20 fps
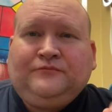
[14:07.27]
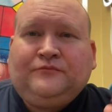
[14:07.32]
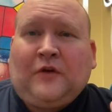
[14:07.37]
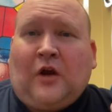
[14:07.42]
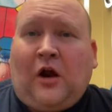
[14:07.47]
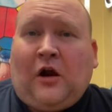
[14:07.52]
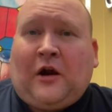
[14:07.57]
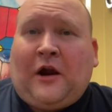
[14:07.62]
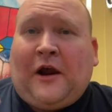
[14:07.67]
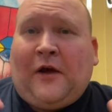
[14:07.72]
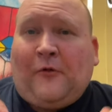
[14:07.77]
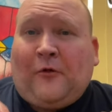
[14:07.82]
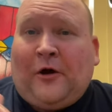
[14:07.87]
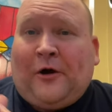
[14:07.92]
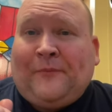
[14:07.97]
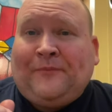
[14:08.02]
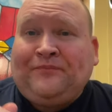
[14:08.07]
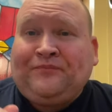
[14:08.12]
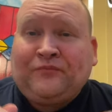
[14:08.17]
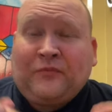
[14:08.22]
Alright,
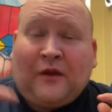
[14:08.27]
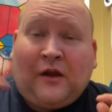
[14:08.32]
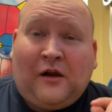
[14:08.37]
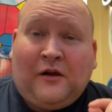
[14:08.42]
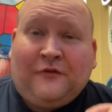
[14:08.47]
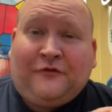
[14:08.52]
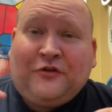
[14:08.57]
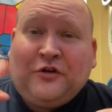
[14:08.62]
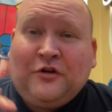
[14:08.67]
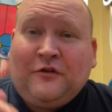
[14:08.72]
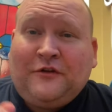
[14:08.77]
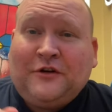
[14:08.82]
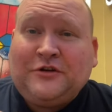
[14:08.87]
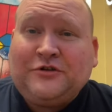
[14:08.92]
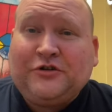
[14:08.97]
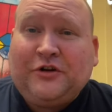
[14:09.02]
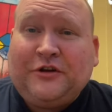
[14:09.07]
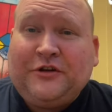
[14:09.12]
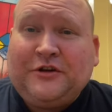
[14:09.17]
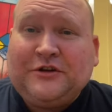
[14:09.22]
well, if you've
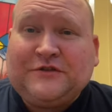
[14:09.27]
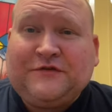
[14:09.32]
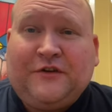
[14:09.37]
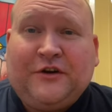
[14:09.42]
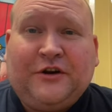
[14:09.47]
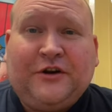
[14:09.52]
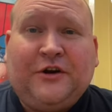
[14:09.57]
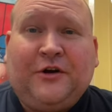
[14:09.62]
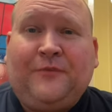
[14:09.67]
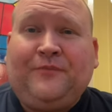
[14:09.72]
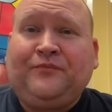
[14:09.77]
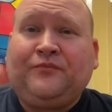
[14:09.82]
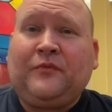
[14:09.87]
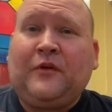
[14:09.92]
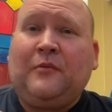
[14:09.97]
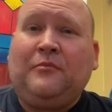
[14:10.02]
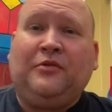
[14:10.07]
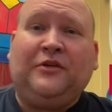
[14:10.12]
enjoyed this video,